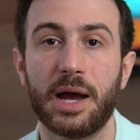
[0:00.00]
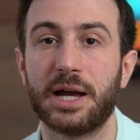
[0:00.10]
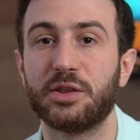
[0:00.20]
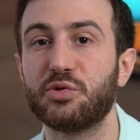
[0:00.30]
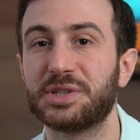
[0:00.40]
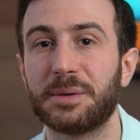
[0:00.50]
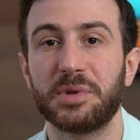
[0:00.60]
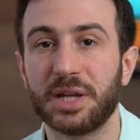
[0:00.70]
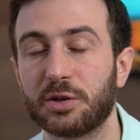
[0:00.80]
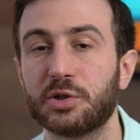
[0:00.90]
and do step
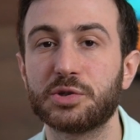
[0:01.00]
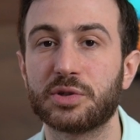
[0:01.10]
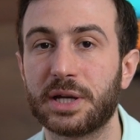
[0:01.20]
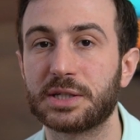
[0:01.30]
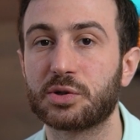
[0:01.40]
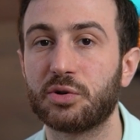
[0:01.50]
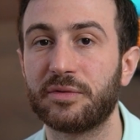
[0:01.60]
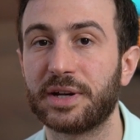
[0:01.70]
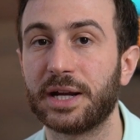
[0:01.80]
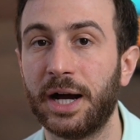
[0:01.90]
three, and also not
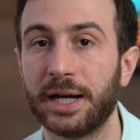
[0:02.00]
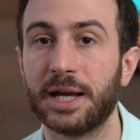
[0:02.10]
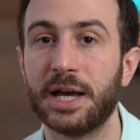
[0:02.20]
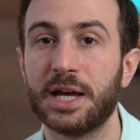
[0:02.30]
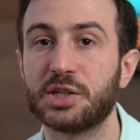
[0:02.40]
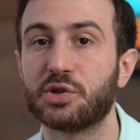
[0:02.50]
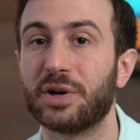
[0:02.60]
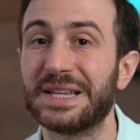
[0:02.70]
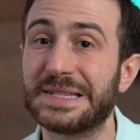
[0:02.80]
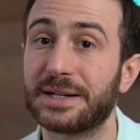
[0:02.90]
score very high.
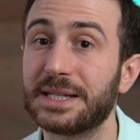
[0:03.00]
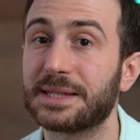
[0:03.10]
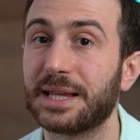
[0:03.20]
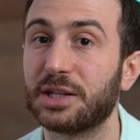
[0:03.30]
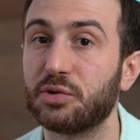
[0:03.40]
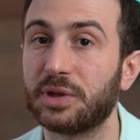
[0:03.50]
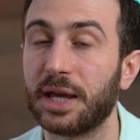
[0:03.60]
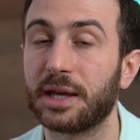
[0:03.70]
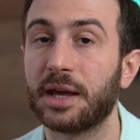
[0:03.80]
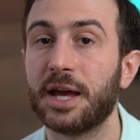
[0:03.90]
So it's a risk that you
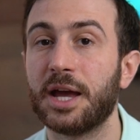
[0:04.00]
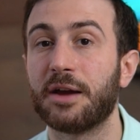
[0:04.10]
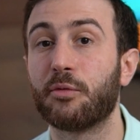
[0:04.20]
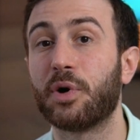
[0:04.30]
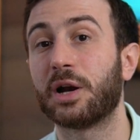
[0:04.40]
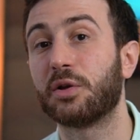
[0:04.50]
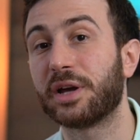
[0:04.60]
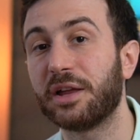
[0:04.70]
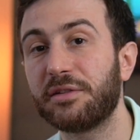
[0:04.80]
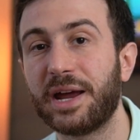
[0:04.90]
take. While on
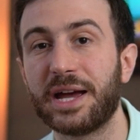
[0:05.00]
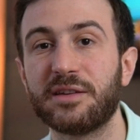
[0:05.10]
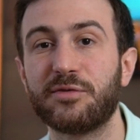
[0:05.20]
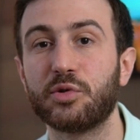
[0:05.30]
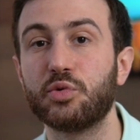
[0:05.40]
the other hand, if you